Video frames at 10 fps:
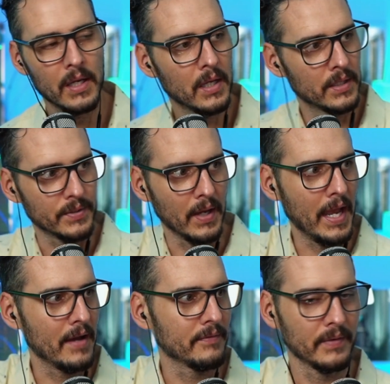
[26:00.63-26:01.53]
So I
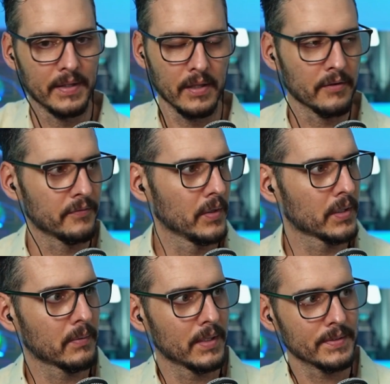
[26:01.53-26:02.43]
have another
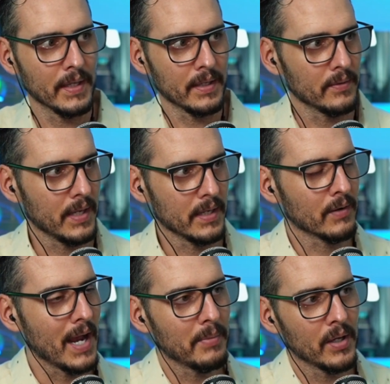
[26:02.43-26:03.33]
folder where it's like, okay,
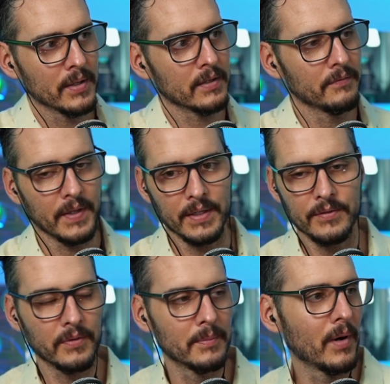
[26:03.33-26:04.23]
grab all the configs
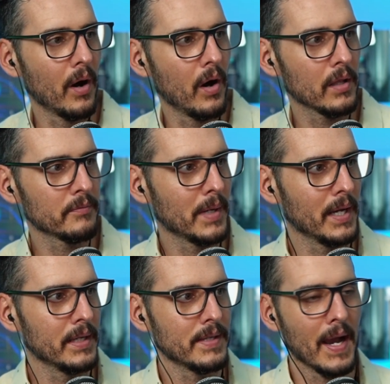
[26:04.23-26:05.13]
from all of
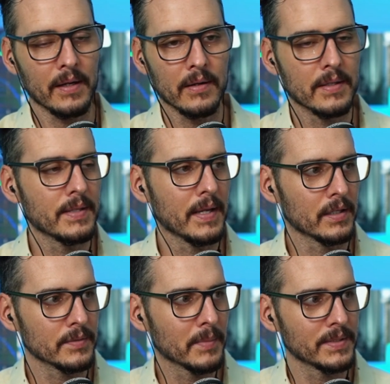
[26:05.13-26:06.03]
my Docker
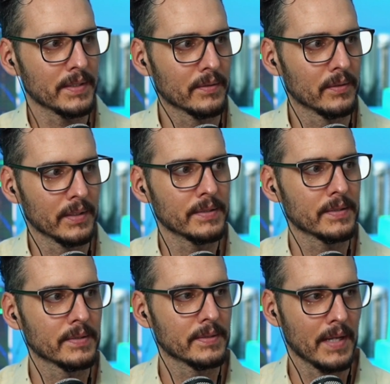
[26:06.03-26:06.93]
containers, my single
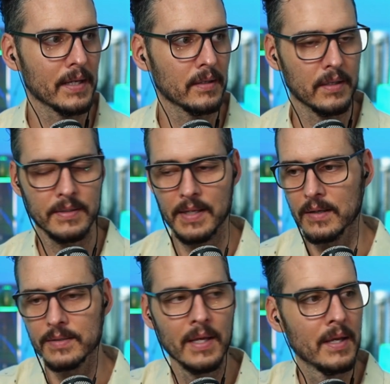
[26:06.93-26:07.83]
instance Docker
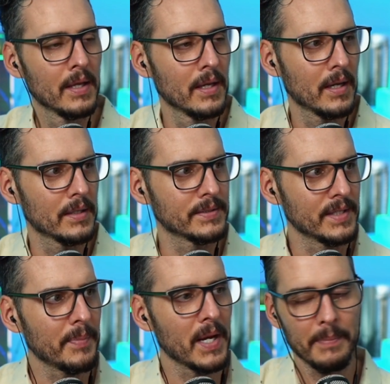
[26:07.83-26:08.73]
containers,
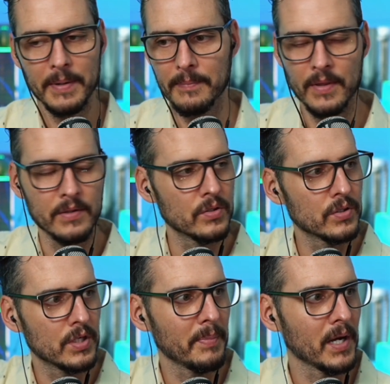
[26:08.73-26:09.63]
zip it up and
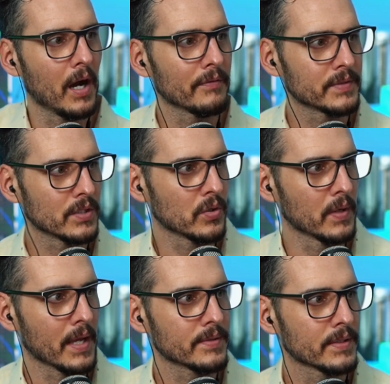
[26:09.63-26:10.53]
ship it off to
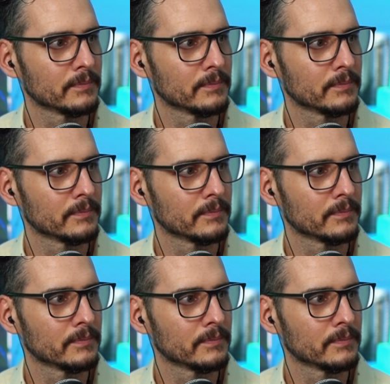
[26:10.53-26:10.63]
TrueNAS.